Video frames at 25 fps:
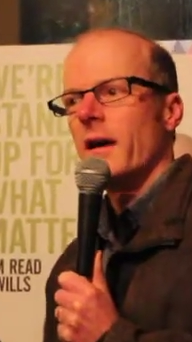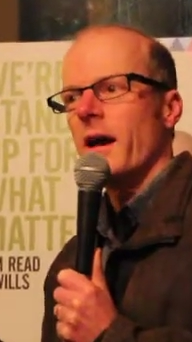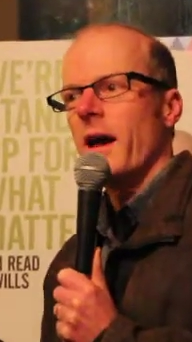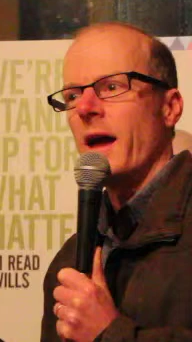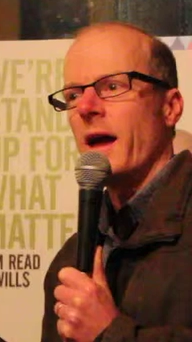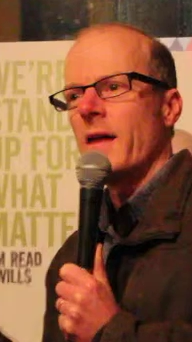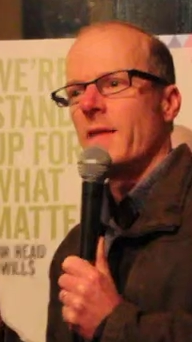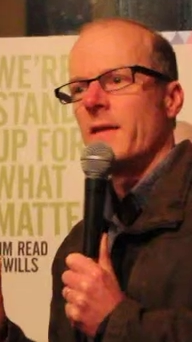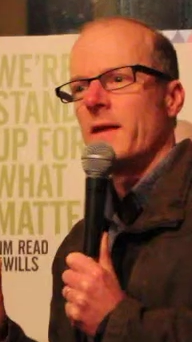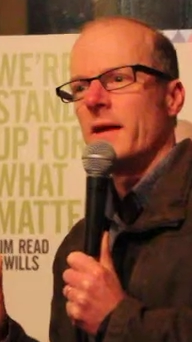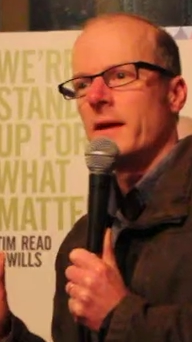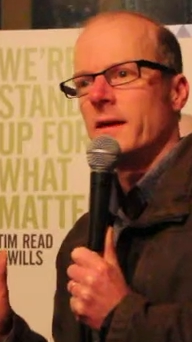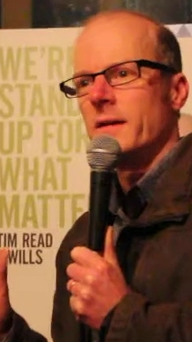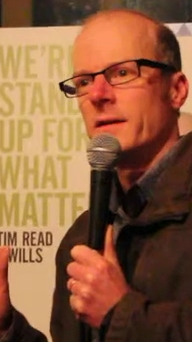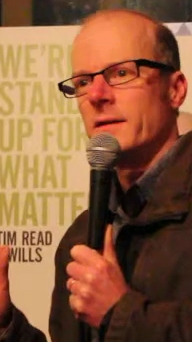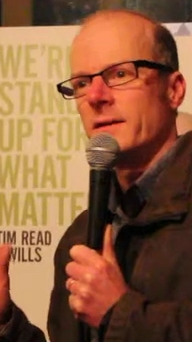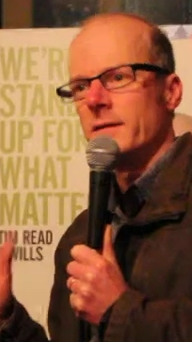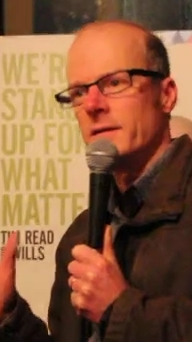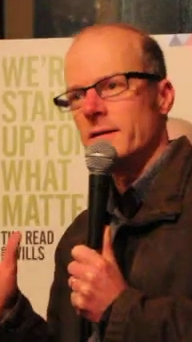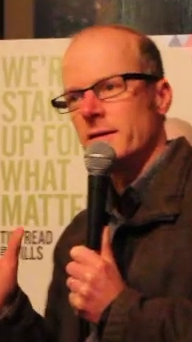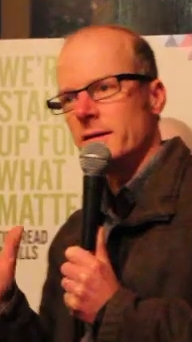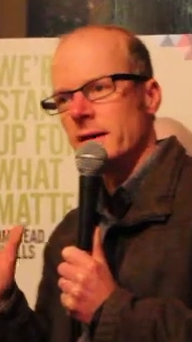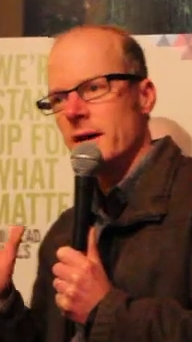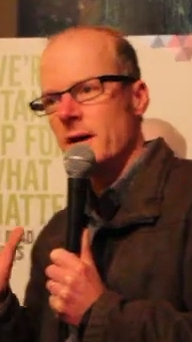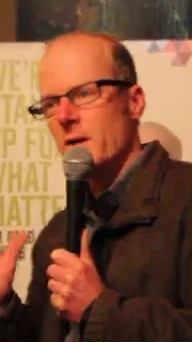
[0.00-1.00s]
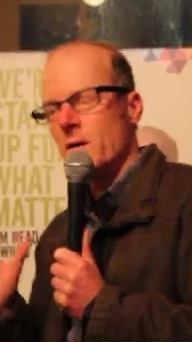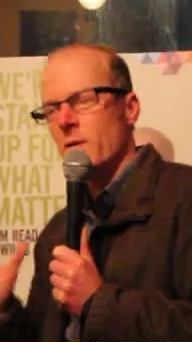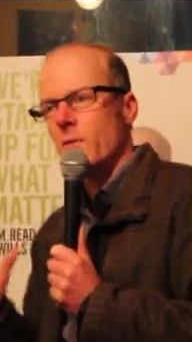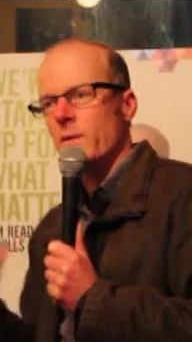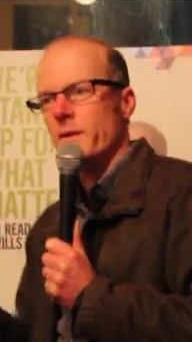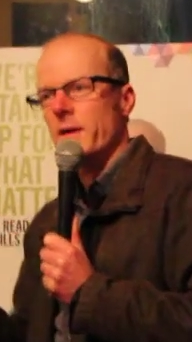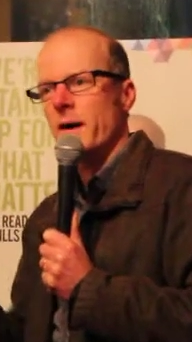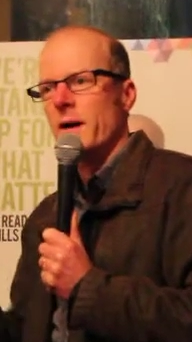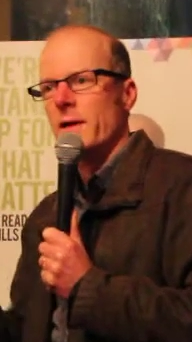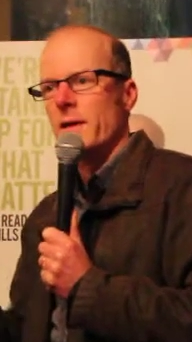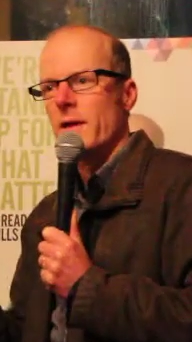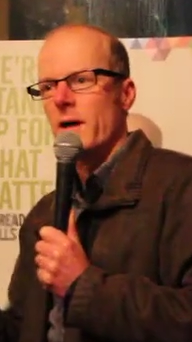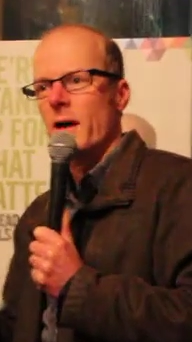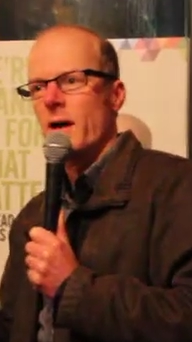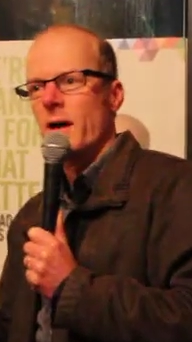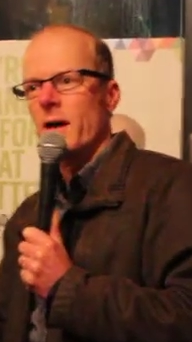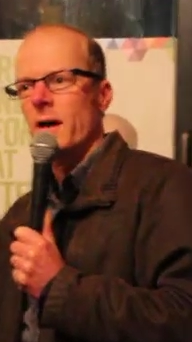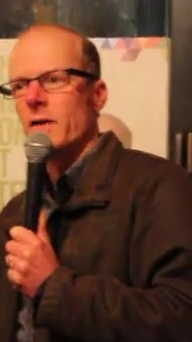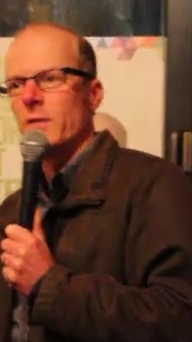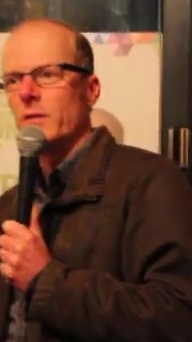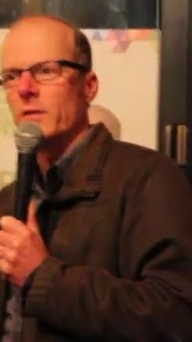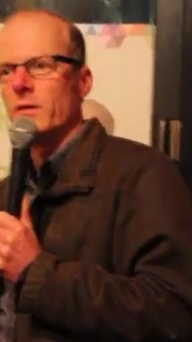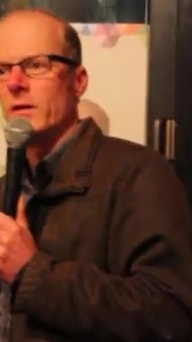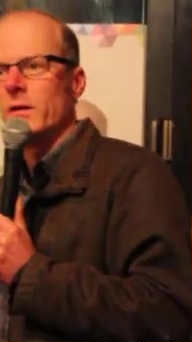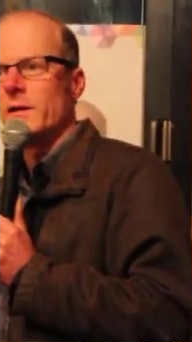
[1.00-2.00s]
and then get on with our
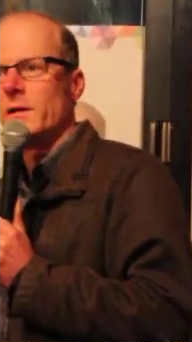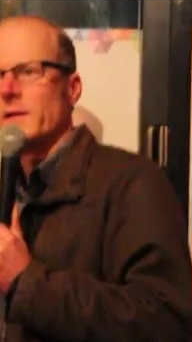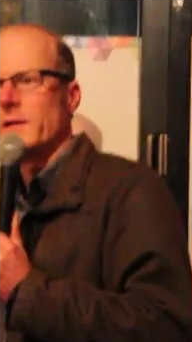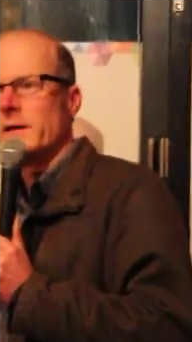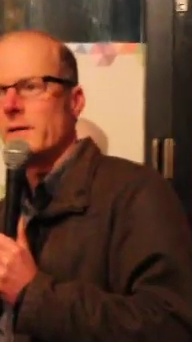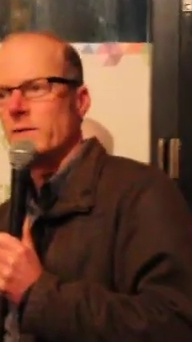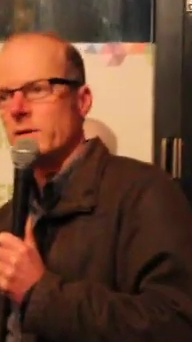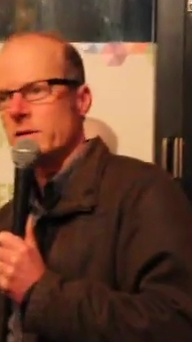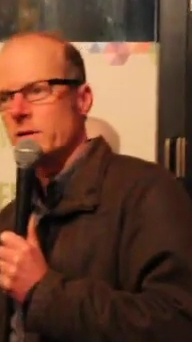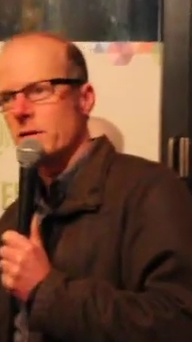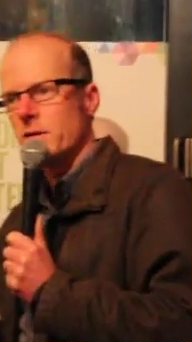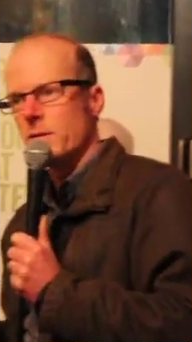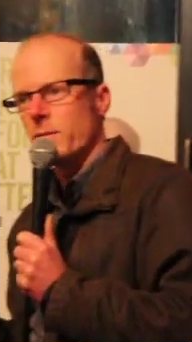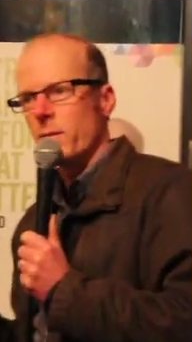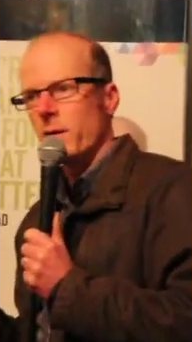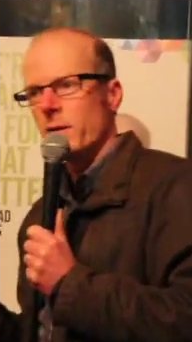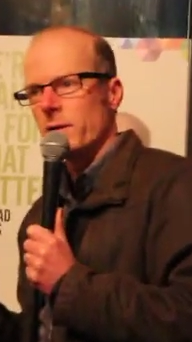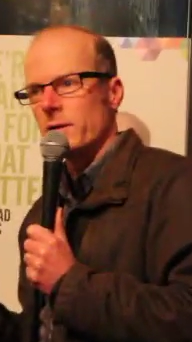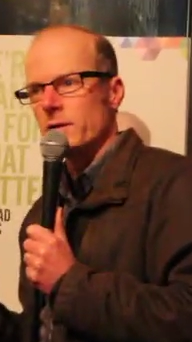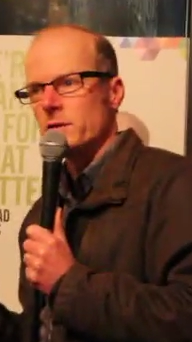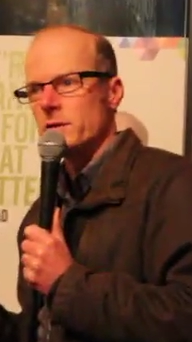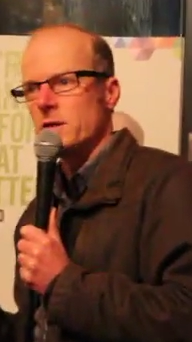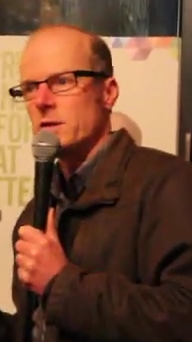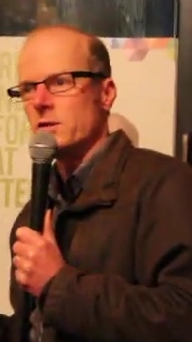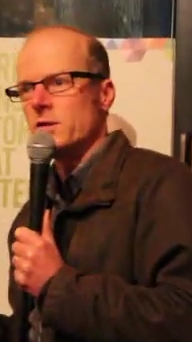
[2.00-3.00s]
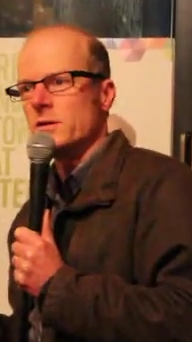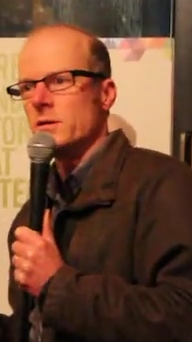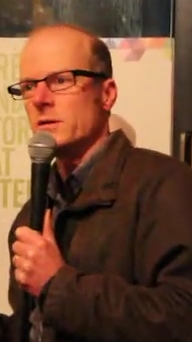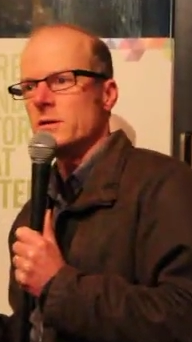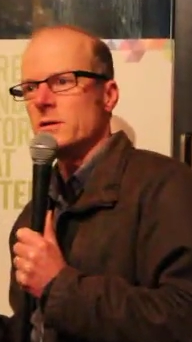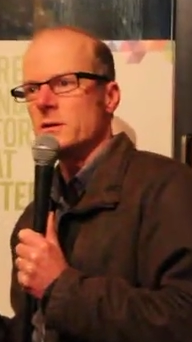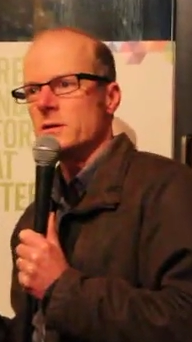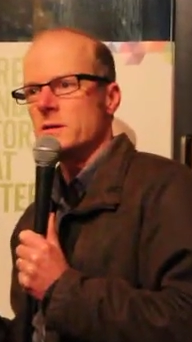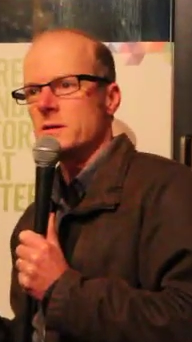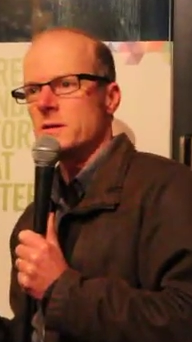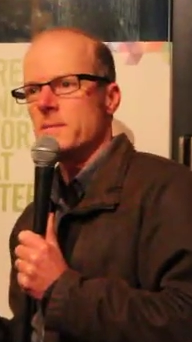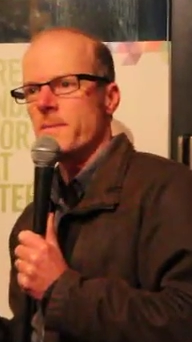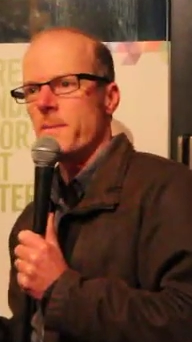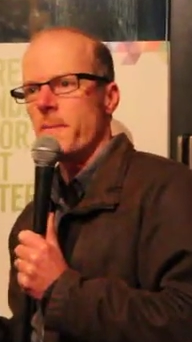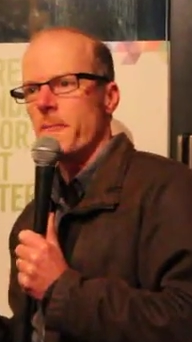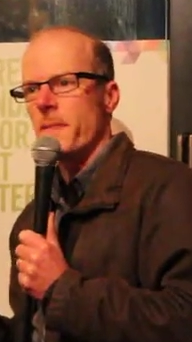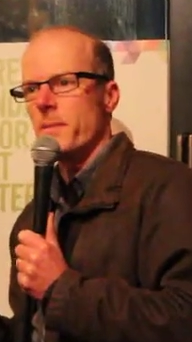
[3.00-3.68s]
lives and leave it to the politicians,